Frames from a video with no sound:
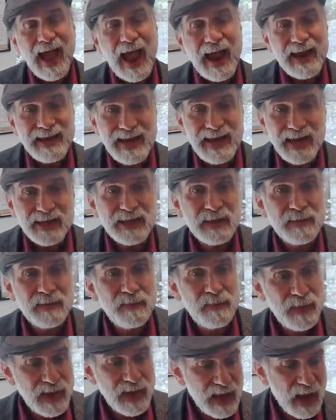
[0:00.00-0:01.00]
I need it to
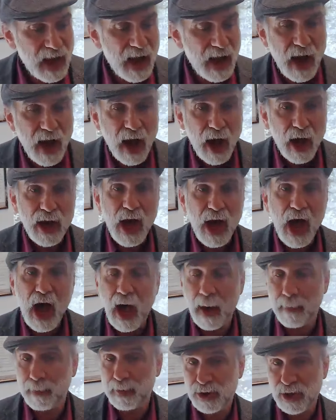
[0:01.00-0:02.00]
be an
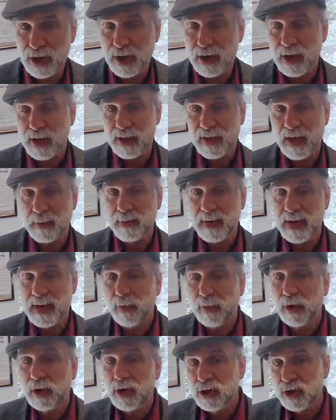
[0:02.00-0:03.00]
option that
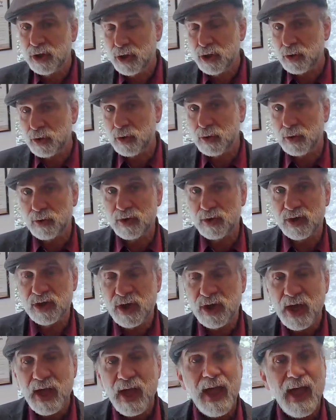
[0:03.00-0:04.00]
people can choose